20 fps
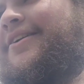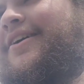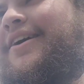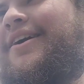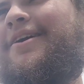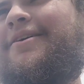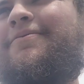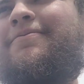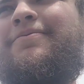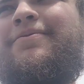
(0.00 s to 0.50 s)

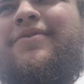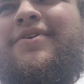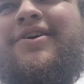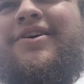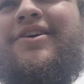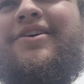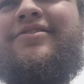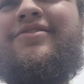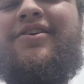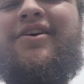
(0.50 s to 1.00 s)
tonight. We're
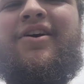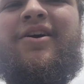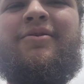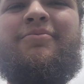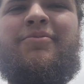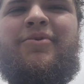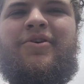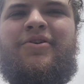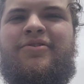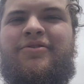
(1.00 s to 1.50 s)
gonna get us a
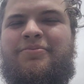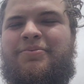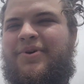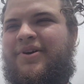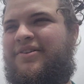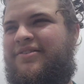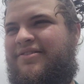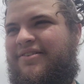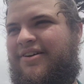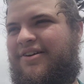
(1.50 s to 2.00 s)
Hunt Brothers
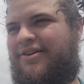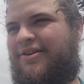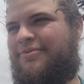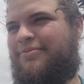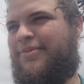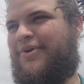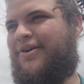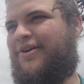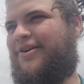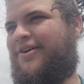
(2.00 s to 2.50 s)
pizza and a
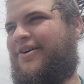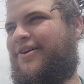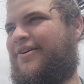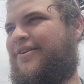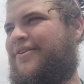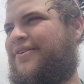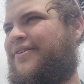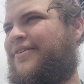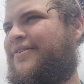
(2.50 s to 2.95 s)
burger.